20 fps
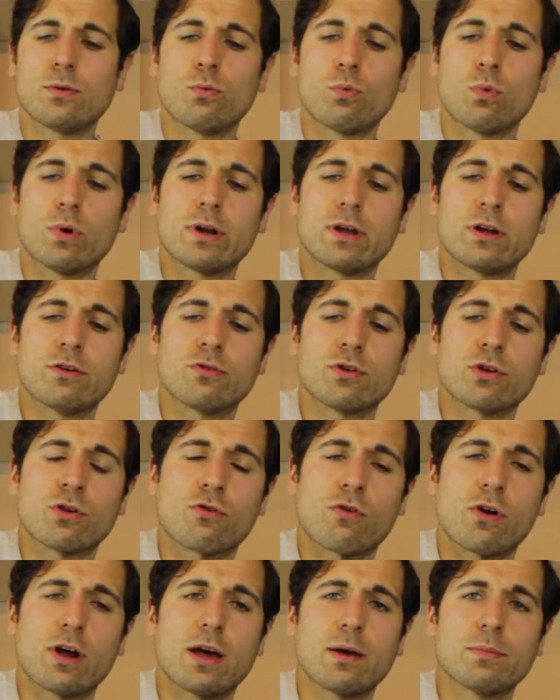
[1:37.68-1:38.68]
100
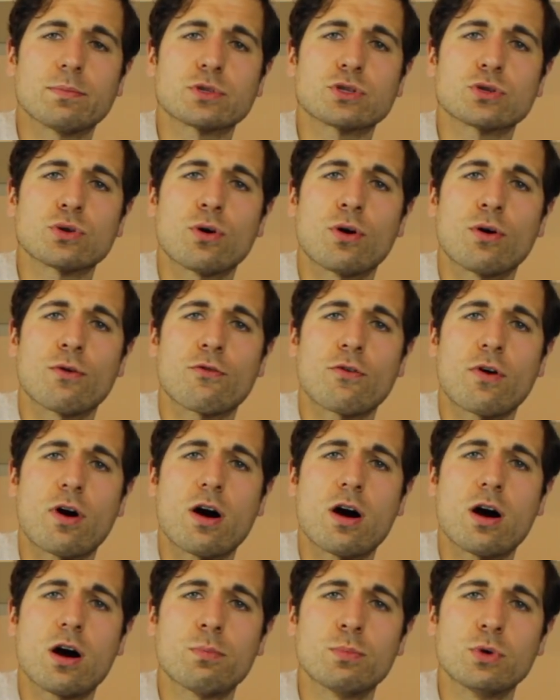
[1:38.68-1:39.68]
grams of
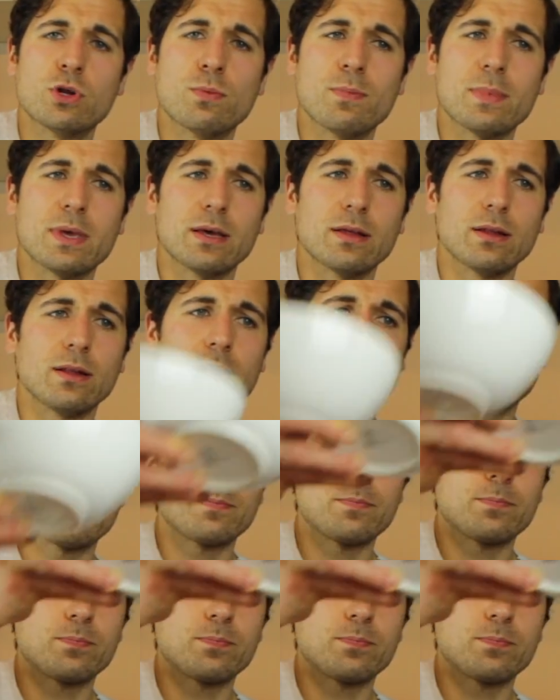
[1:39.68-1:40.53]
almond meal.